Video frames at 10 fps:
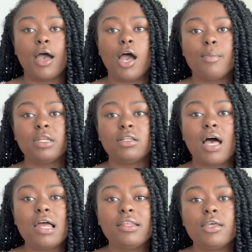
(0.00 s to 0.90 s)
And a
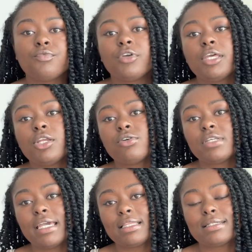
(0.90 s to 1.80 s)
lot of them really don't
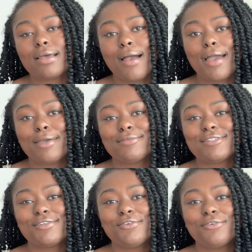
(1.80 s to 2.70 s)
take the time
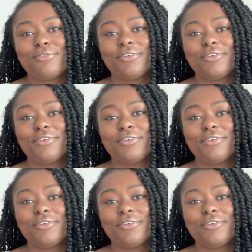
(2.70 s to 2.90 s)
to